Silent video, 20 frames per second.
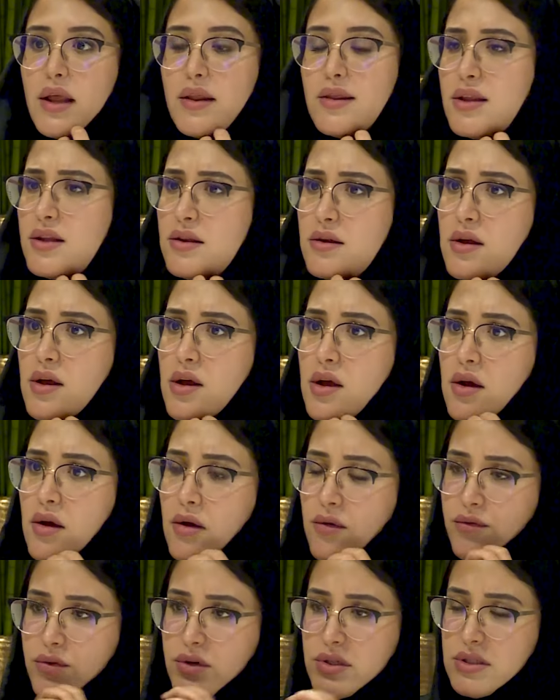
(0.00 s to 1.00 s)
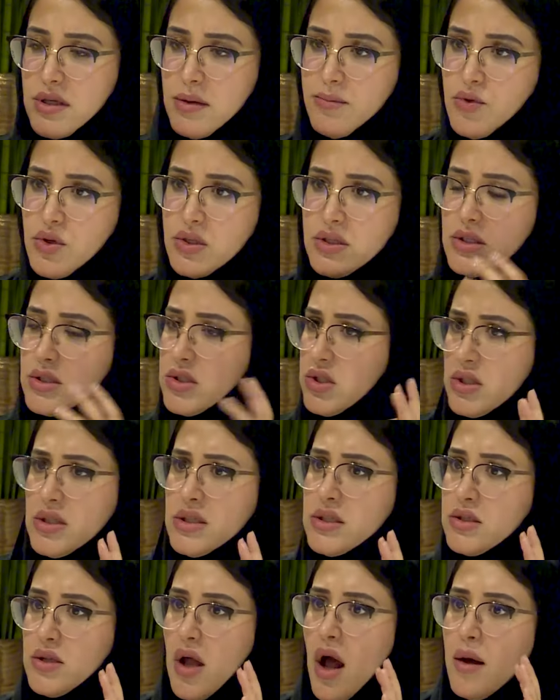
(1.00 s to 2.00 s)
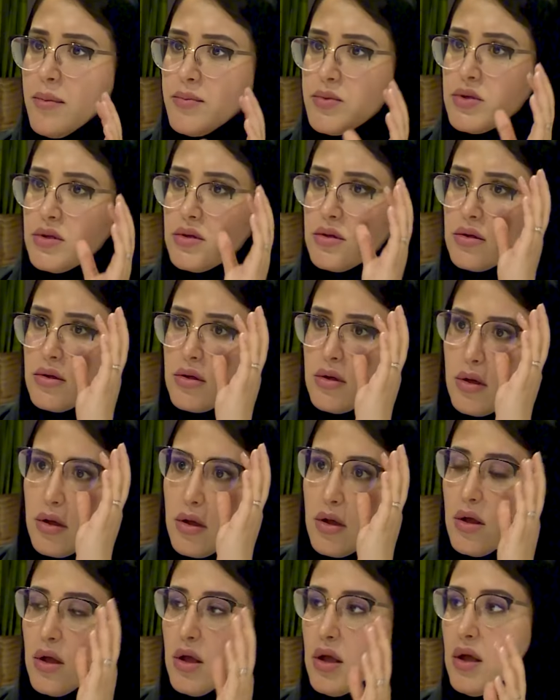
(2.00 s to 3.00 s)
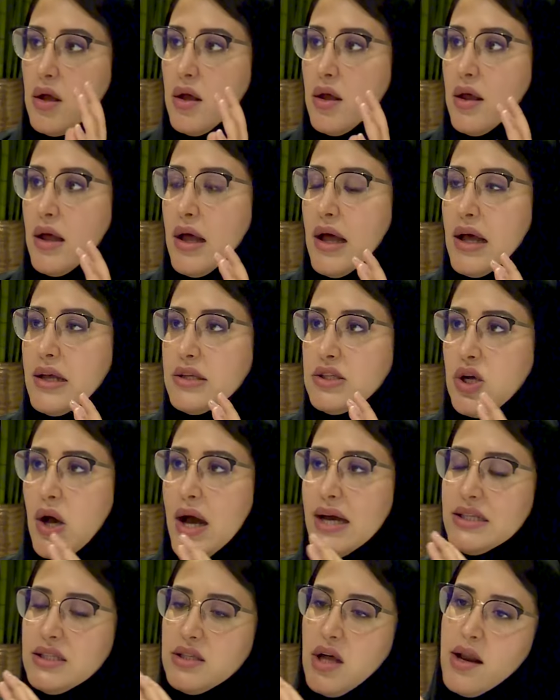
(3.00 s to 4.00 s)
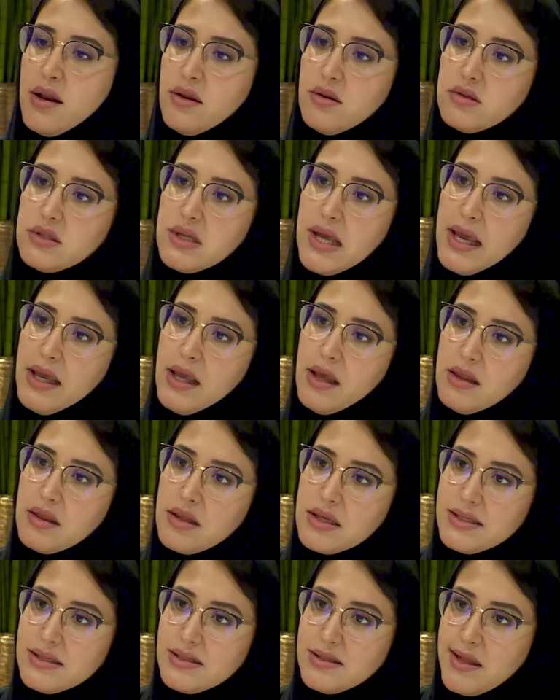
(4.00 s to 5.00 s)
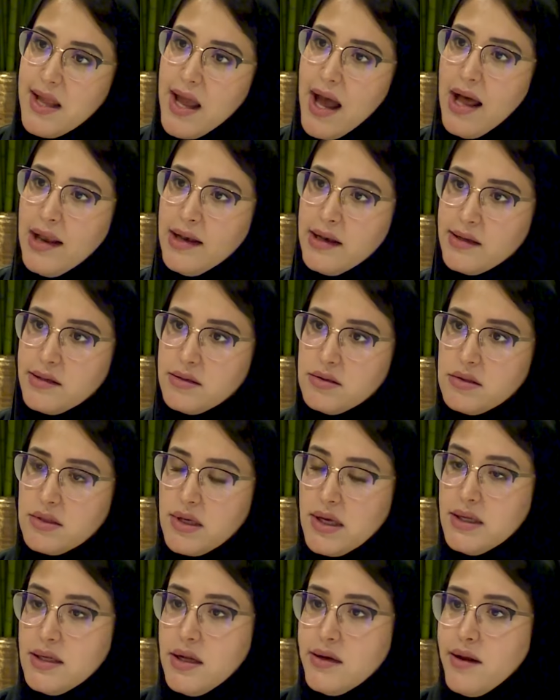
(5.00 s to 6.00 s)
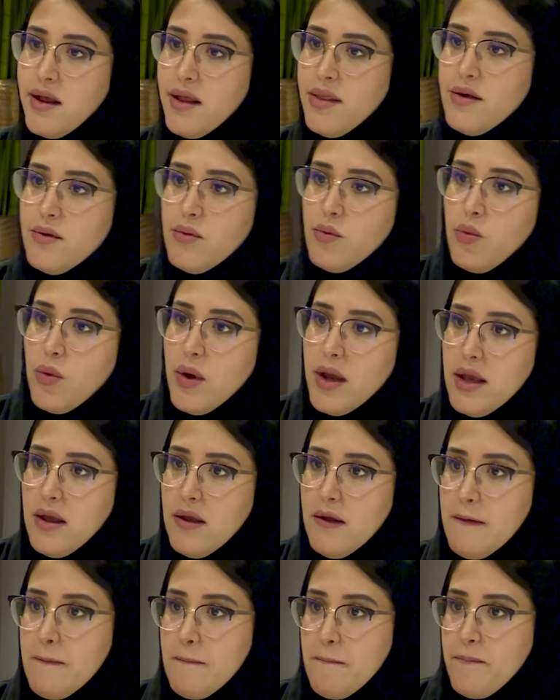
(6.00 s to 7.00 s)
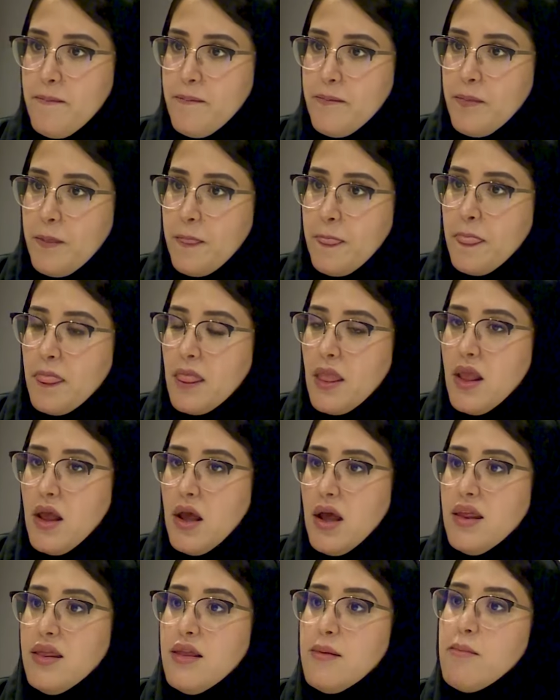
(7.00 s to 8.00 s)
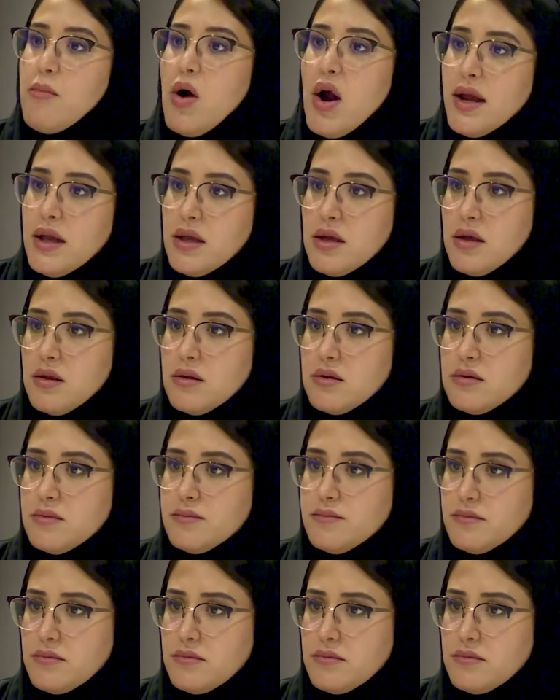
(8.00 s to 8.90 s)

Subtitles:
And then for some reason, it just stopped. So I started taking this talent in another way in the market.